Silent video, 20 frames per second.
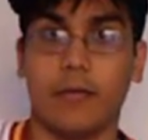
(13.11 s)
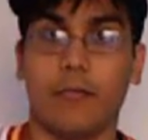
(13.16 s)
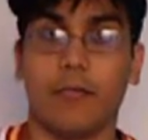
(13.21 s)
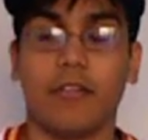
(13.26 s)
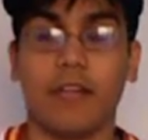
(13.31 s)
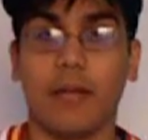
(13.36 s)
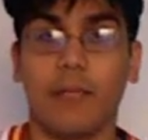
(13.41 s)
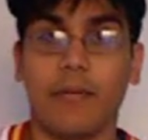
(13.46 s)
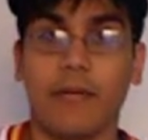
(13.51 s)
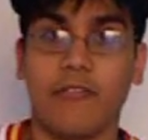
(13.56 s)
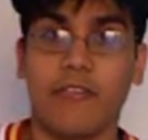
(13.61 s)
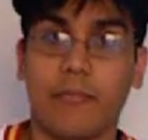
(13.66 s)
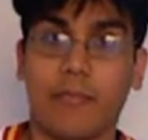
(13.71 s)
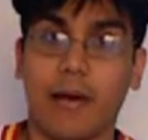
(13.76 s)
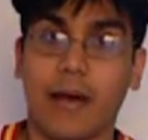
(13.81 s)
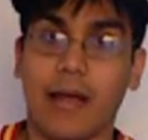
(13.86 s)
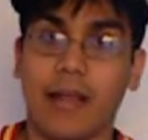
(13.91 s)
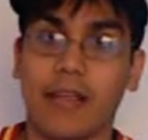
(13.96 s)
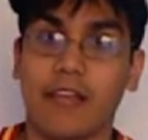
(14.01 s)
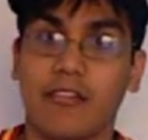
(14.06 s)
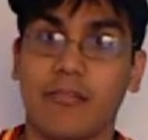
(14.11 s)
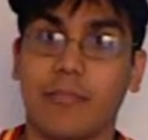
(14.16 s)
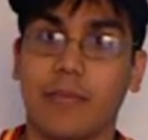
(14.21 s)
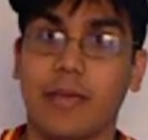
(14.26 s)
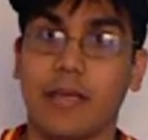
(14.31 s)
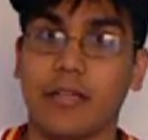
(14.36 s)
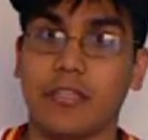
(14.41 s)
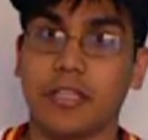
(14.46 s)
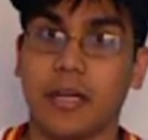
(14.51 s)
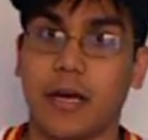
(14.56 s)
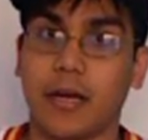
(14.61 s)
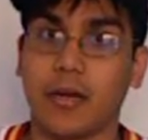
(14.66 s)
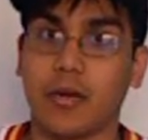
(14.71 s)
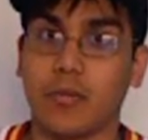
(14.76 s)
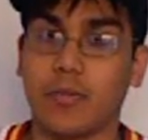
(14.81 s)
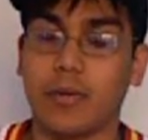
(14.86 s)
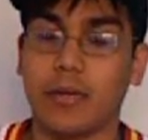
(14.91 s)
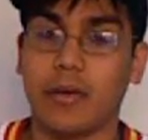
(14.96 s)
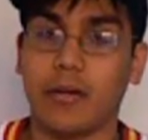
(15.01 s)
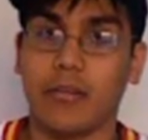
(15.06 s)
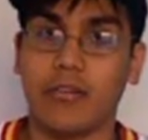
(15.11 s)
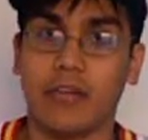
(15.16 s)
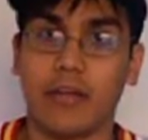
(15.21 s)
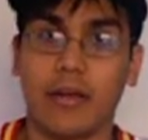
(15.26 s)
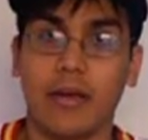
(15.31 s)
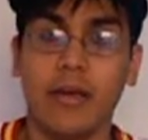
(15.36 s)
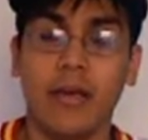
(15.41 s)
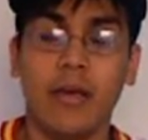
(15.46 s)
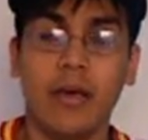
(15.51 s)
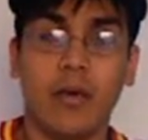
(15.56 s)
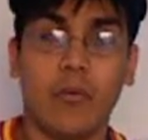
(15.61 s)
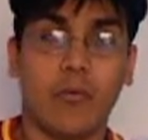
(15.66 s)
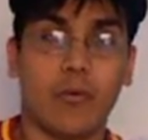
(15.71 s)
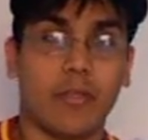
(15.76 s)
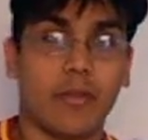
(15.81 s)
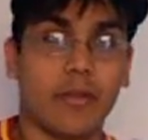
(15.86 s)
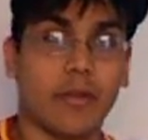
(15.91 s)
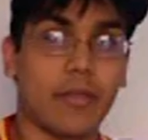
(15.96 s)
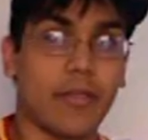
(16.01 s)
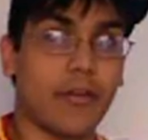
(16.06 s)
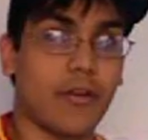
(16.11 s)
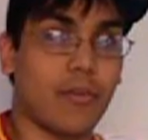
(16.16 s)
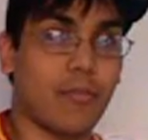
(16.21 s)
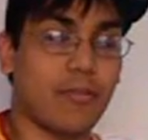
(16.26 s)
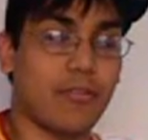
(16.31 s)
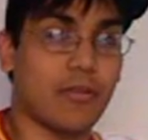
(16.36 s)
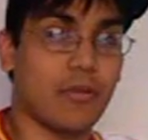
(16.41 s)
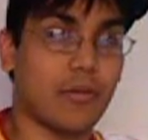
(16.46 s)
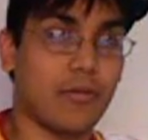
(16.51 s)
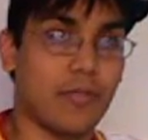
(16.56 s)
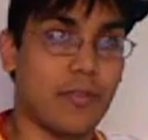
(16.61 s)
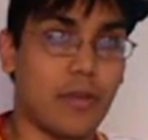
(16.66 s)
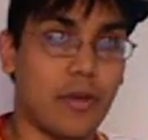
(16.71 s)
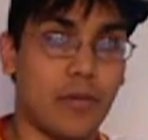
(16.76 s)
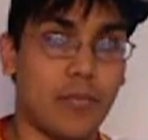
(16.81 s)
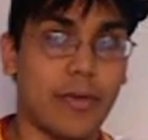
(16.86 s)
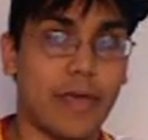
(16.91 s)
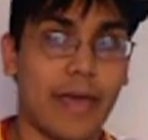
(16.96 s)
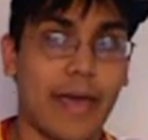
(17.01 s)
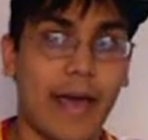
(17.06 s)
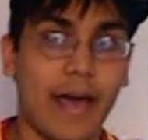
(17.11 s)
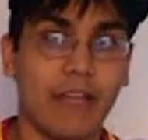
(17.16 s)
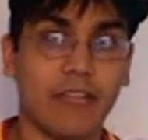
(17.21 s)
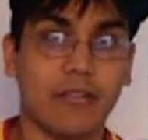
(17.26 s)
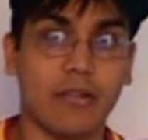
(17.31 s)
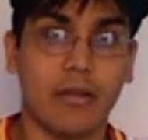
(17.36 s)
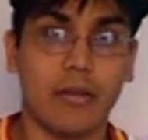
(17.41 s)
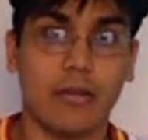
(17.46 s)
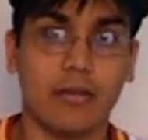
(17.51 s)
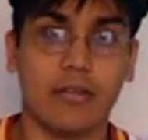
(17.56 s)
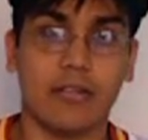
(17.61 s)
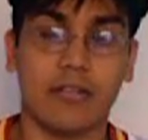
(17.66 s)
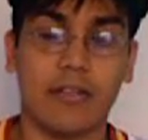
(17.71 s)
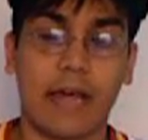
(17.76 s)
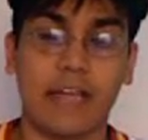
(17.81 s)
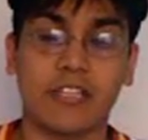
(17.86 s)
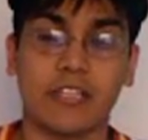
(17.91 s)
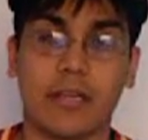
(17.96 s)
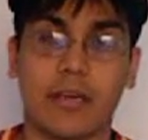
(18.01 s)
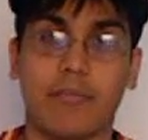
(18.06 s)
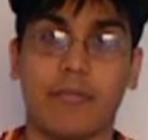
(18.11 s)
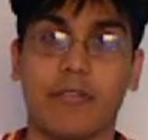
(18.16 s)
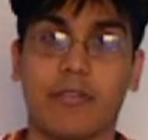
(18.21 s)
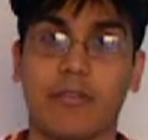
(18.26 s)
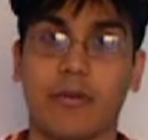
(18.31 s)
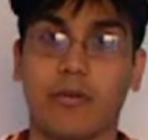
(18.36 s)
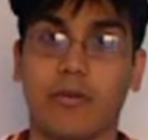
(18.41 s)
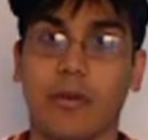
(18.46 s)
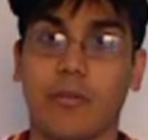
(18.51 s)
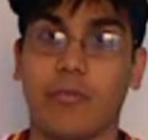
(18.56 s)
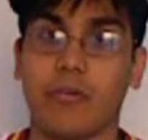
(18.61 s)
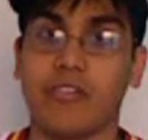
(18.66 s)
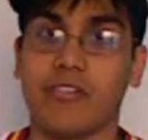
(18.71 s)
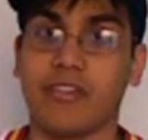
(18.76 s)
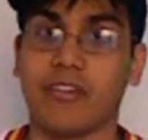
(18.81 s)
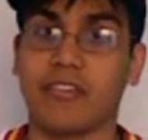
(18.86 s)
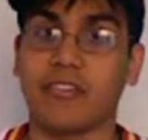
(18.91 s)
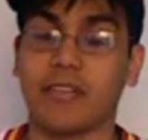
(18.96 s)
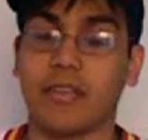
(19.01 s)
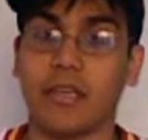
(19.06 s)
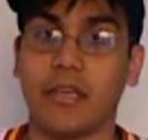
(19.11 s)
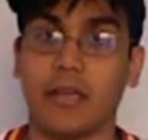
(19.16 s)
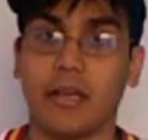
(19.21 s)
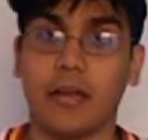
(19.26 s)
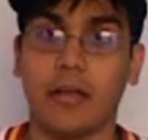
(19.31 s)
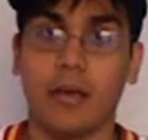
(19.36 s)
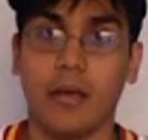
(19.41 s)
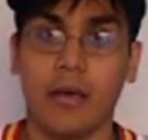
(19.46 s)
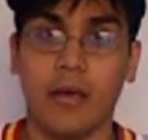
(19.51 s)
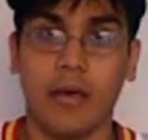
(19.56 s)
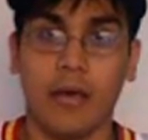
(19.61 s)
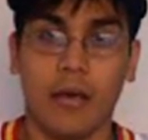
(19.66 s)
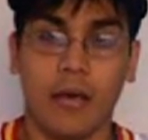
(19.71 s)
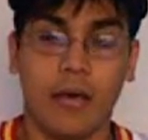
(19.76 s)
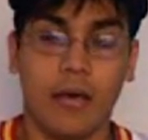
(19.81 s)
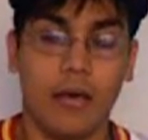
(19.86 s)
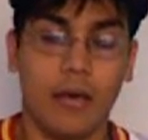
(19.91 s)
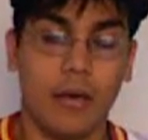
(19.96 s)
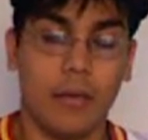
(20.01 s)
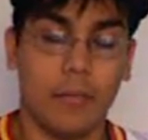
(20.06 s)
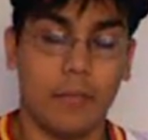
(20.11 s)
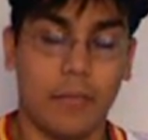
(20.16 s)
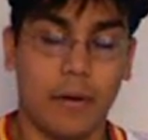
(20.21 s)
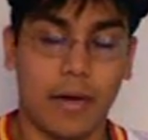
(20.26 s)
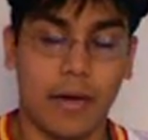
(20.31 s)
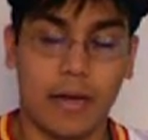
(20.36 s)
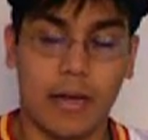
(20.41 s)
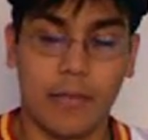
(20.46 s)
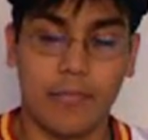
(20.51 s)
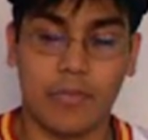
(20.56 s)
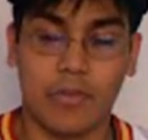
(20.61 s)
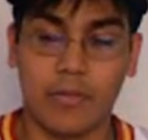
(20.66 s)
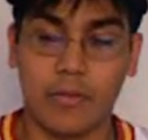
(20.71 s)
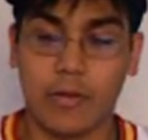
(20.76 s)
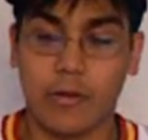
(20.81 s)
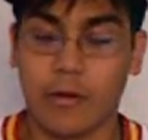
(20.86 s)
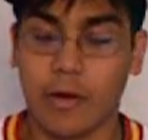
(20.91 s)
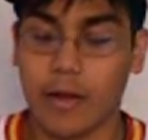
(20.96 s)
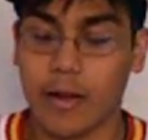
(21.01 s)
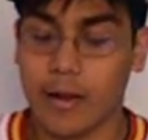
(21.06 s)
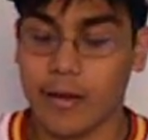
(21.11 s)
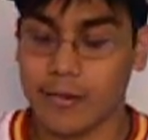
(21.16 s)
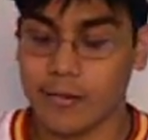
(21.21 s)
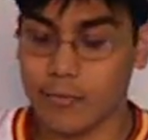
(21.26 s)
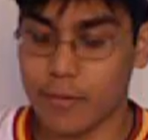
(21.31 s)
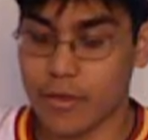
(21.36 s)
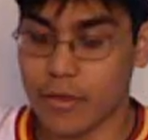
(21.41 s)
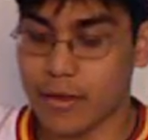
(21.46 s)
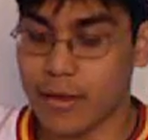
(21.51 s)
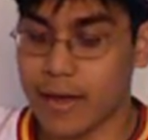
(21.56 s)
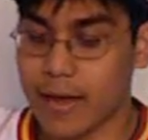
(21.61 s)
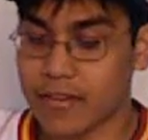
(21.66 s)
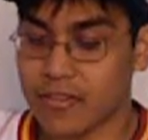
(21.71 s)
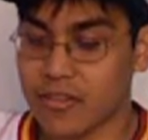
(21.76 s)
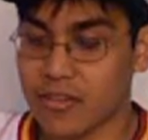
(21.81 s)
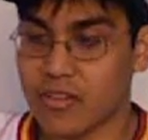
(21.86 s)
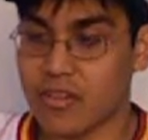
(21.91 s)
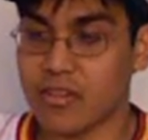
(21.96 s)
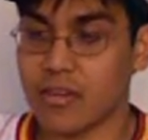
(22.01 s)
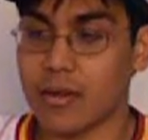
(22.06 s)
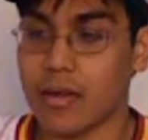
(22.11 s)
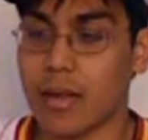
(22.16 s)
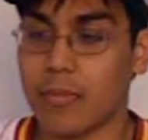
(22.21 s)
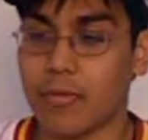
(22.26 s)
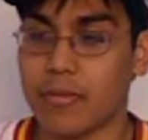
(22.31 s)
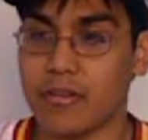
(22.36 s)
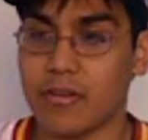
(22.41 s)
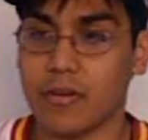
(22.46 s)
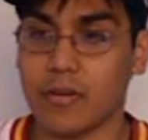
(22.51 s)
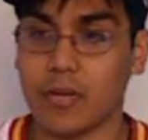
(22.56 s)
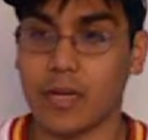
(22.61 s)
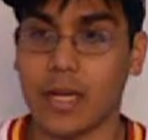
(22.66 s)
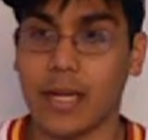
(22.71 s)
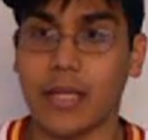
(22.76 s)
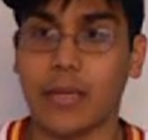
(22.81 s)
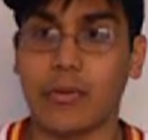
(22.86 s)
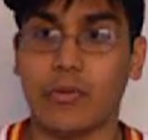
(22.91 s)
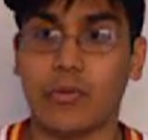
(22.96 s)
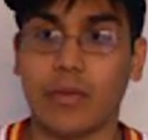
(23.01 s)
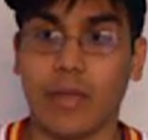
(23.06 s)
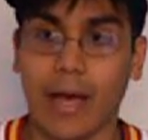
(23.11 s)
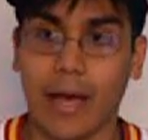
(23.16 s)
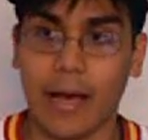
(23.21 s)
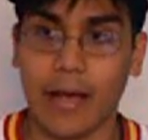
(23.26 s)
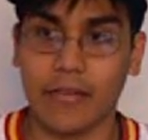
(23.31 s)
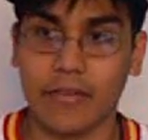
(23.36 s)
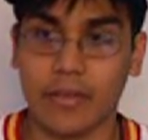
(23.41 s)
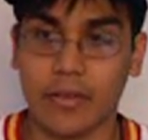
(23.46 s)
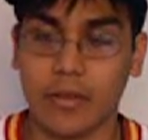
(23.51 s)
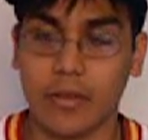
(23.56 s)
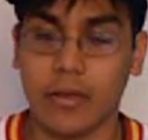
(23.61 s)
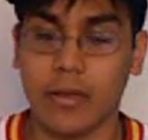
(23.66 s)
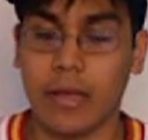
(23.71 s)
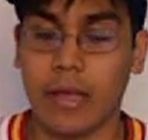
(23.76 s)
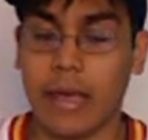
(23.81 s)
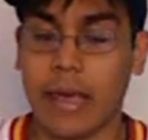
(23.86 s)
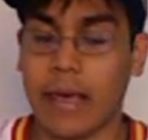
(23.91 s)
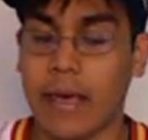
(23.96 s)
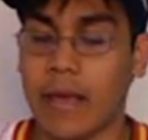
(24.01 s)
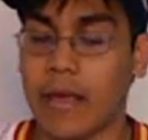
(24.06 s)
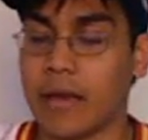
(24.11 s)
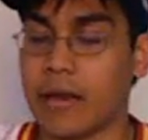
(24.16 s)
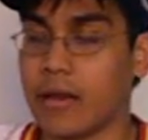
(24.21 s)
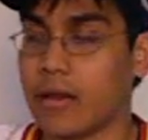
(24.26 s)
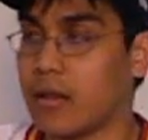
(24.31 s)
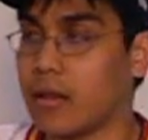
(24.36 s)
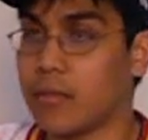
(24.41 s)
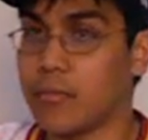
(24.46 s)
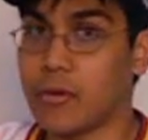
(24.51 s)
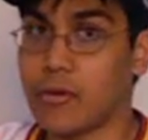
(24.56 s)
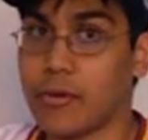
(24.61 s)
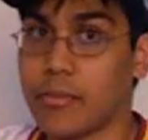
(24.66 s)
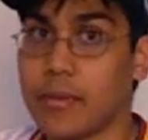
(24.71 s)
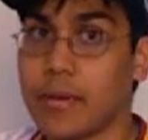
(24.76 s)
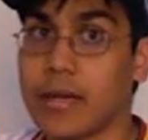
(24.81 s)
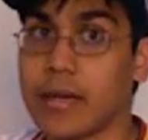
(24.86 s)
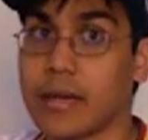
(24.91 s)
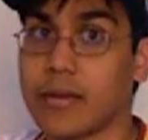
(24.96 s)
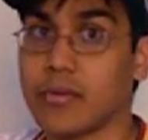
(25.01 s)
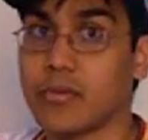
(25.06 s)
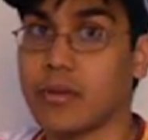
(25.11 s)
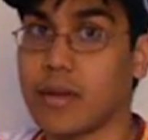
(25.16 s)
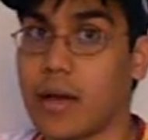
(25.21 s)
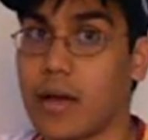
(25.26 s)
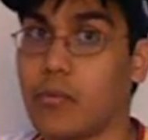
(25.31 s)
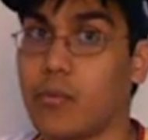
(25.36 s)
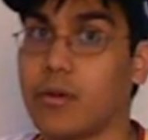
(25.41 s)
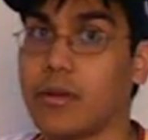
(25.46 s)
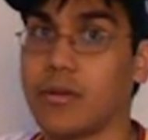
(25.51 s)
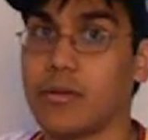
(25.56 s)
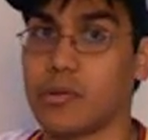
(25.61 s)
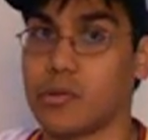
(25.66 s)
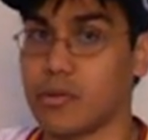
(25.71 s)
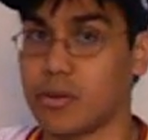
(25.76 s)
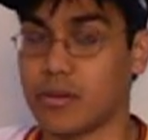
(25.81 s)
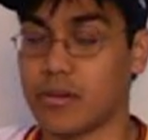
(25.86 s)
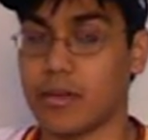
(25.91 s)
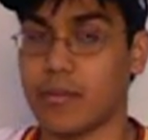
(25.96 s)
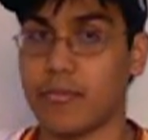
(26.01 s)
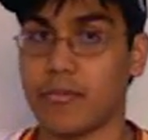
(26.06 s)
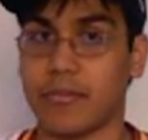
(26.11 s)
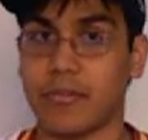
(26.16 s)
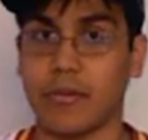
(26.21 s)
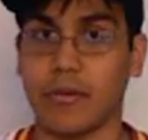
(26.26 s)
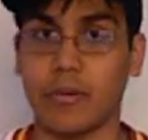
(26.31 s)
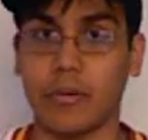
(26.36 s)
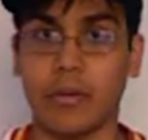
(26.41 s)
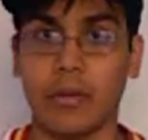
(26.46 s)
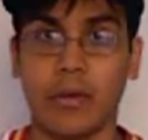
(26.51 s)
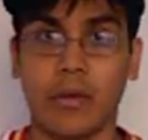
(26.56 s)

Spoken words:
What's up, everybody? It's me, John Obedoza, with another episode of the ObeCast. This is actually episode number 16. But to be quite honest with you guys, this is an episode that I do not, and let me repeat, I do not want to do this episode.